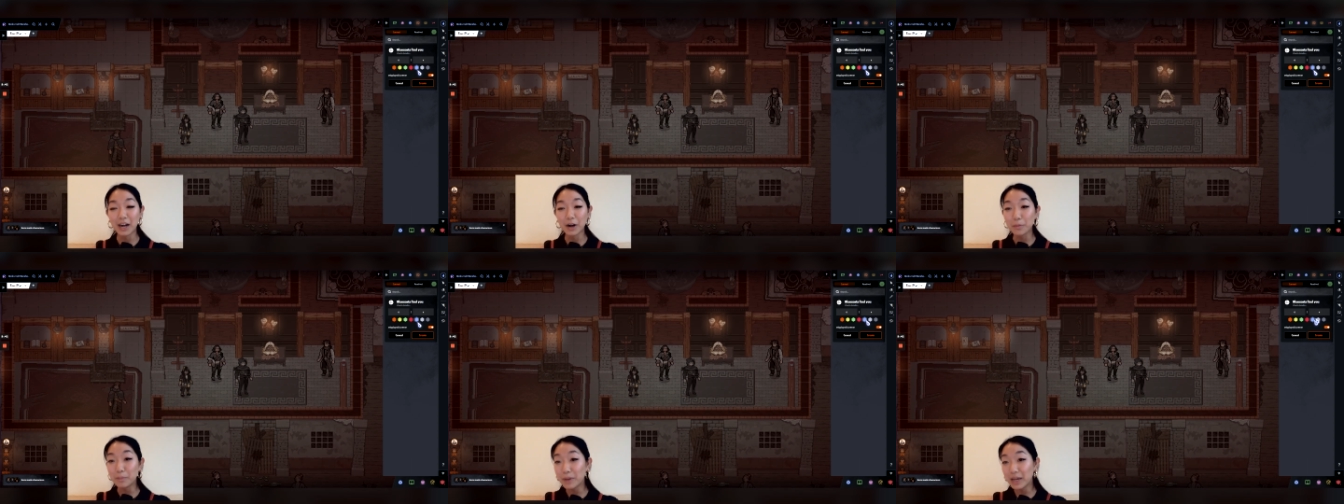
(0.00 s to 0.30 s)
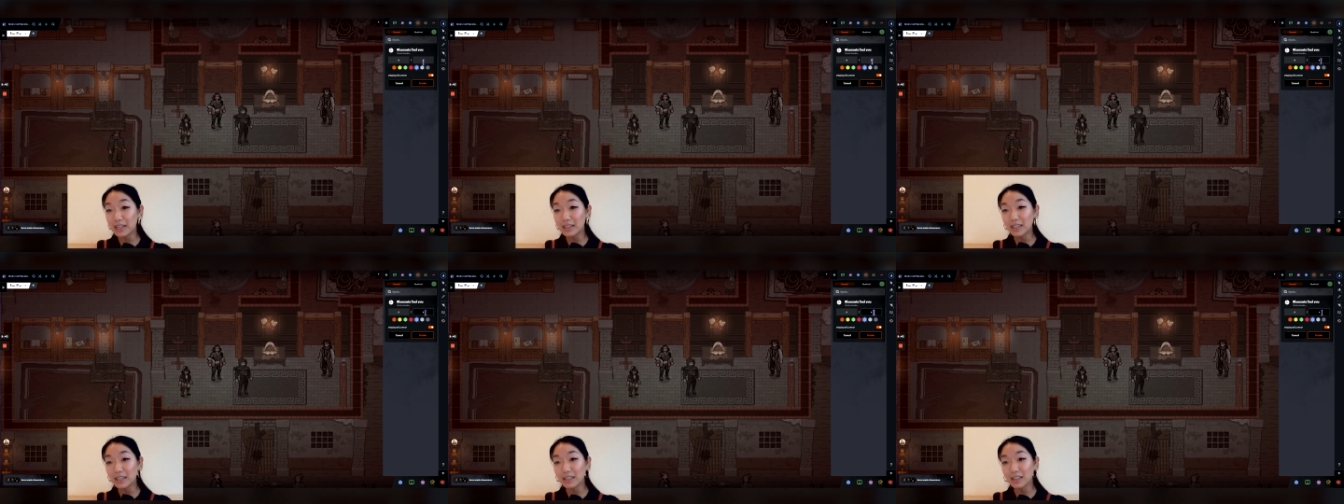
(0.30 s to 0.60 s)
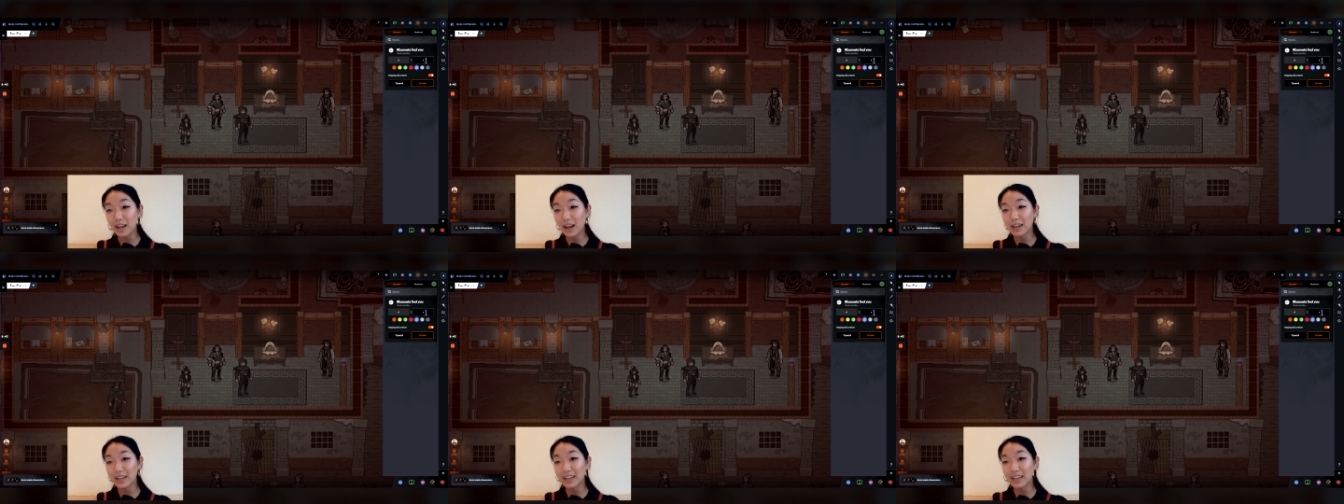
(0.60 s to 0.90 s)
how big the
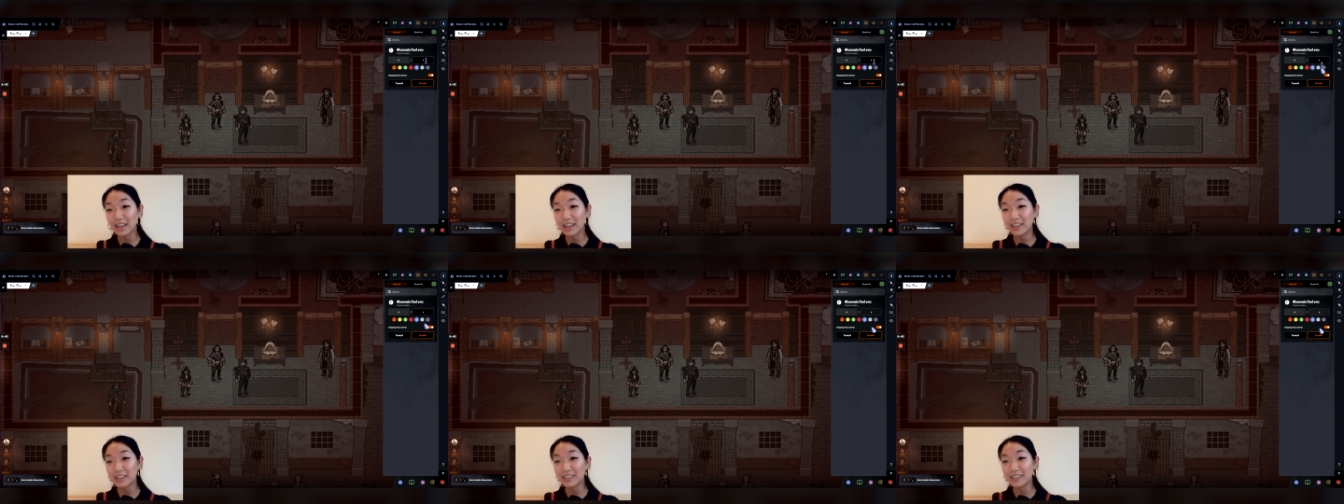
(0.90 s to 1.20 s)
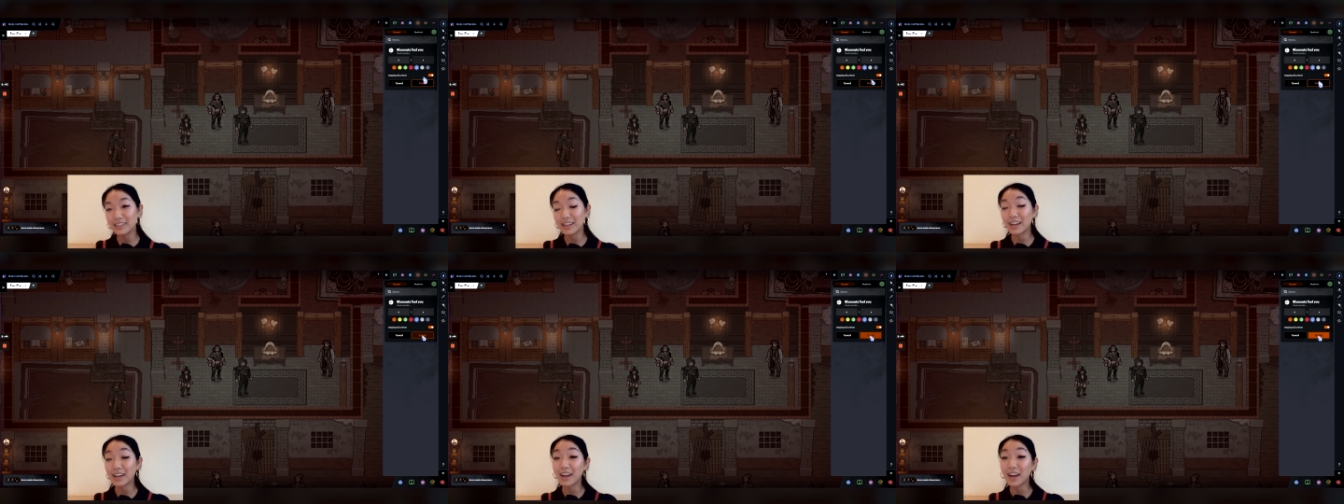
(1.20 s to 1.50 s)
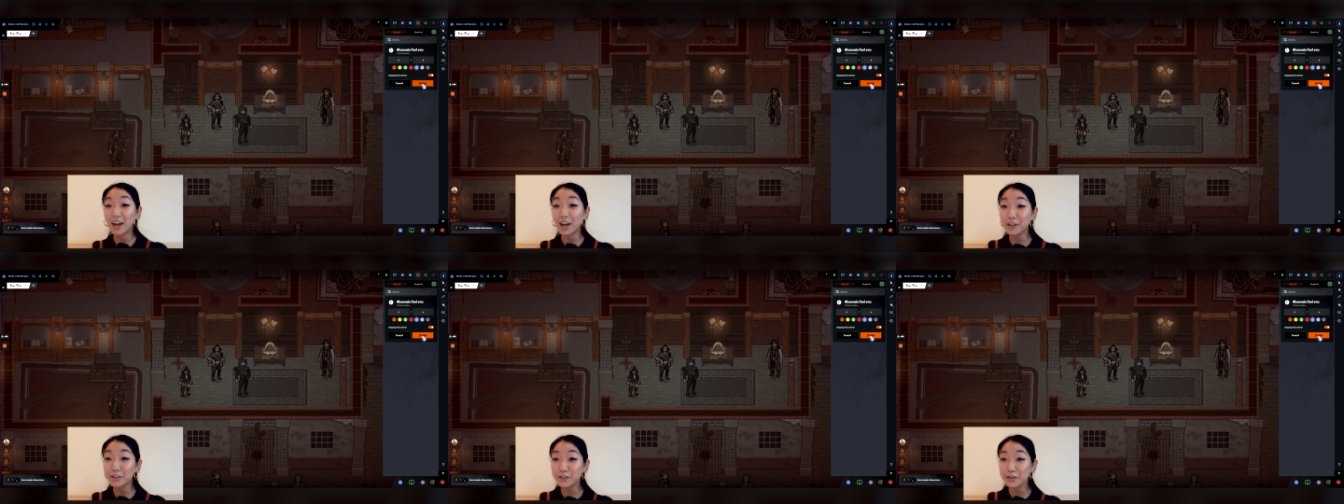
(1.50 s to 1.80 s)
clock is,
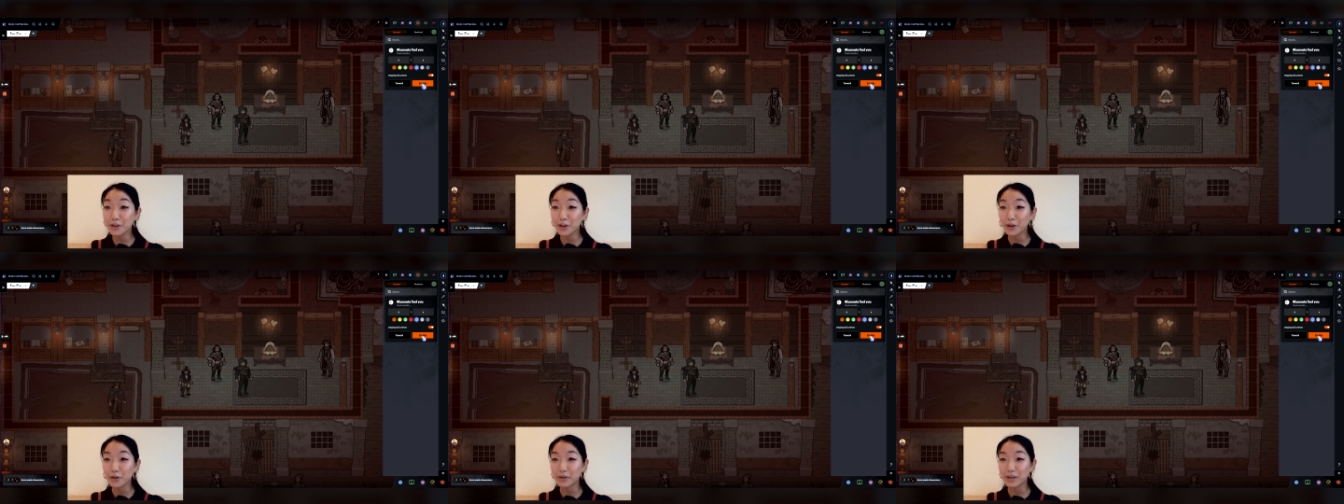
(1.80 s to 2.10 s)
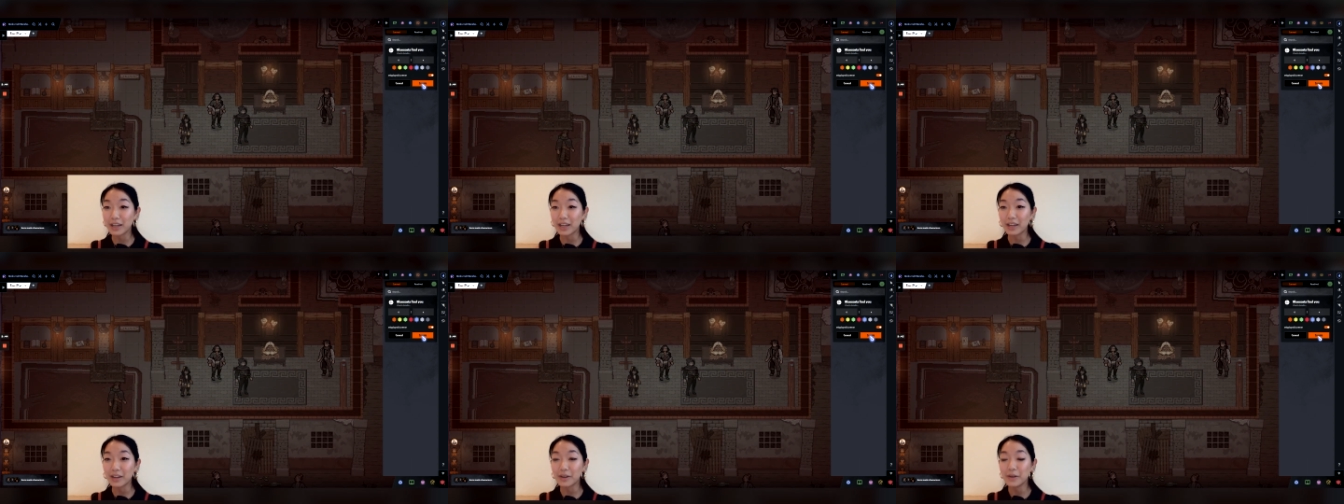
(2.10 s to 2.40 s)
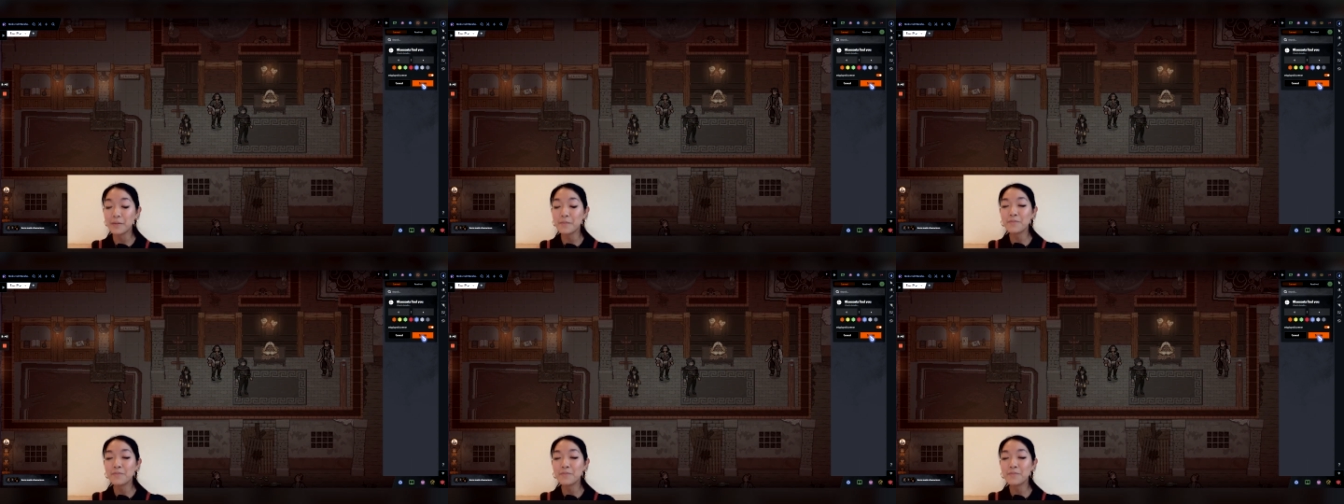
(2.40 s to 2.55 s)
color code it,